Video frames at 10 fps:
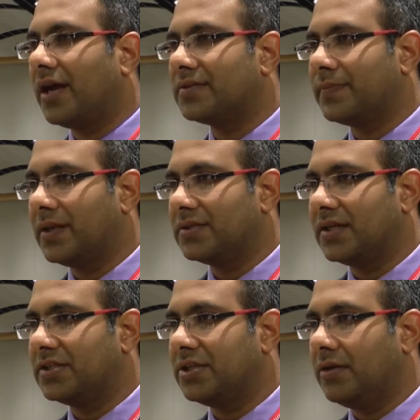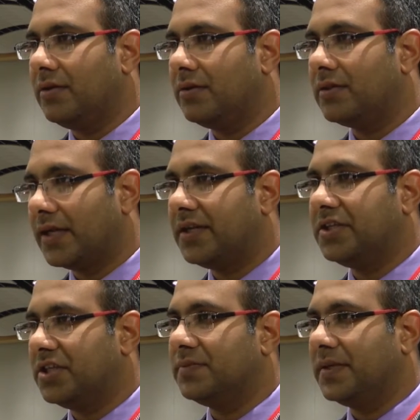hospitalization, that
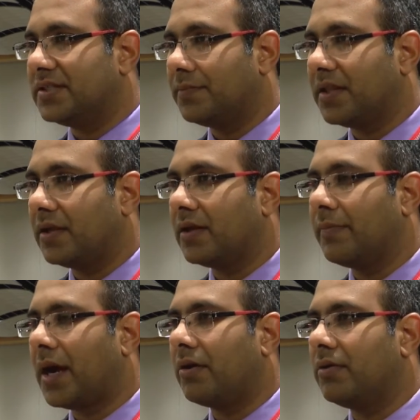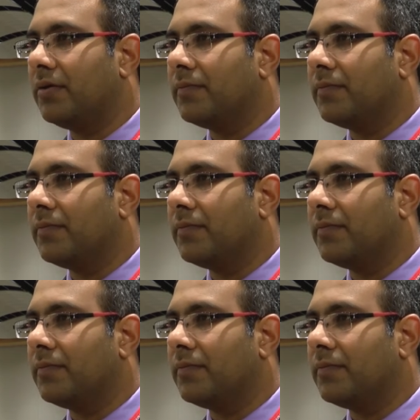teaches me something about,